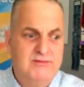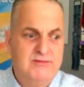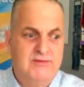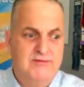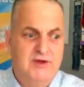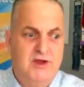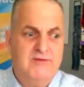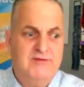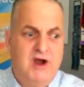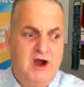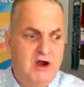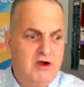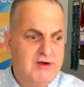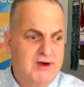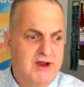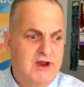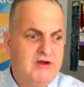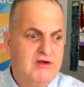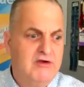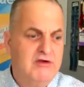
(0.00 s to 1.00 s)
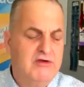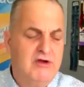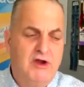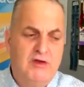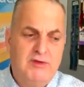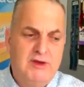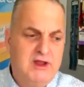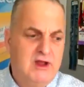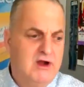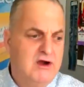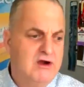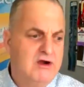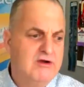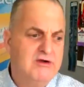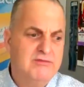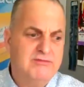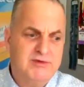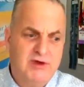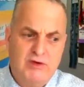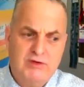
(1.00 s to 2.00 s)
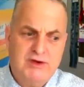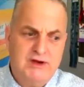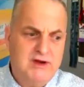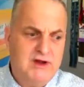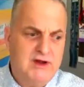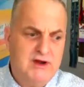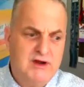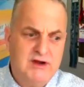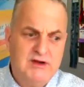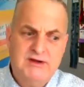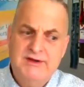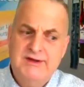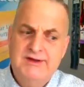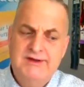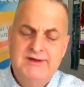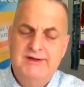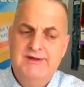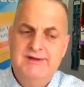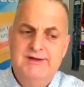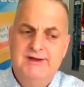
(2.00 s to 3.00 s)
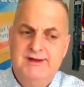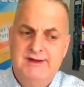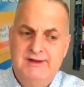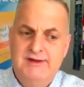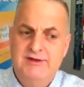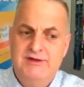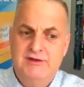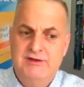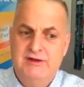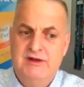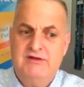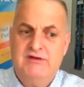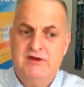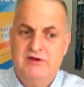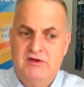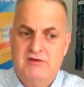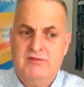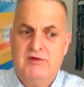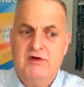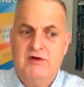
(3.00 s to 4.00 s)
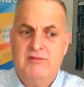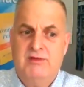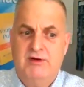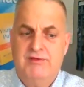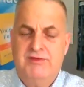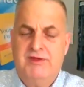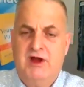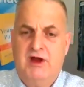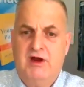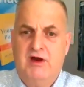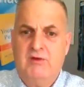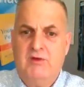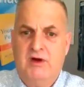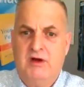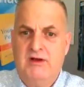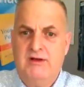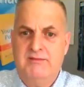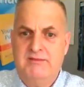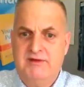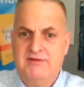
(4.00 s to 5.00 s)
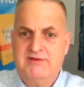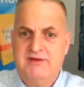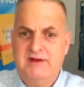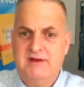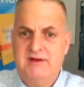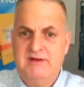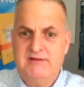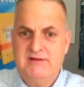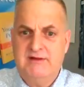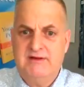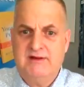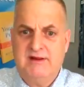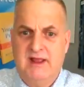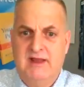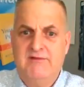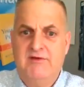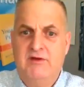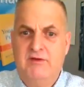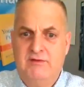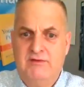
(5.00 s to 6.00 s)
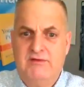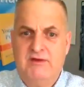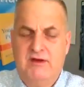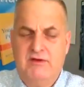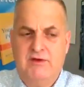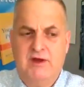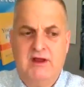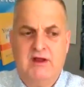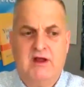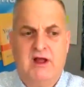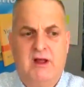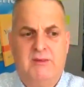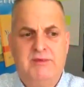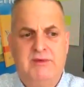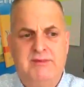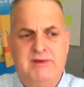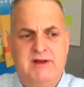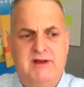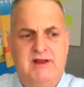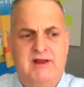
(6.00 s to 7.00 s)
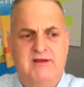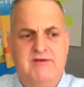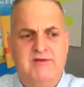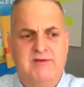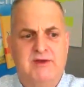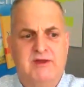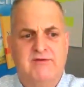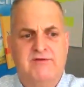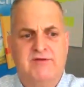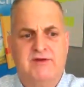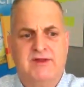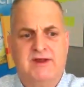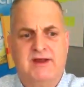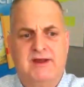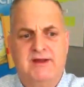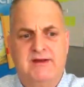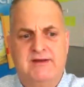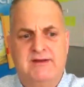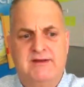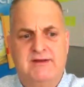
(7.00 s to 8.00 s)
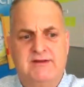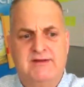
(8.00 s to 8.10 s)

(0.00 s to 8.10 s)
if you have heartache or lonely heart or broken heart, you need to know more about the heart wall. And Misty gave you a great compliment last week for that.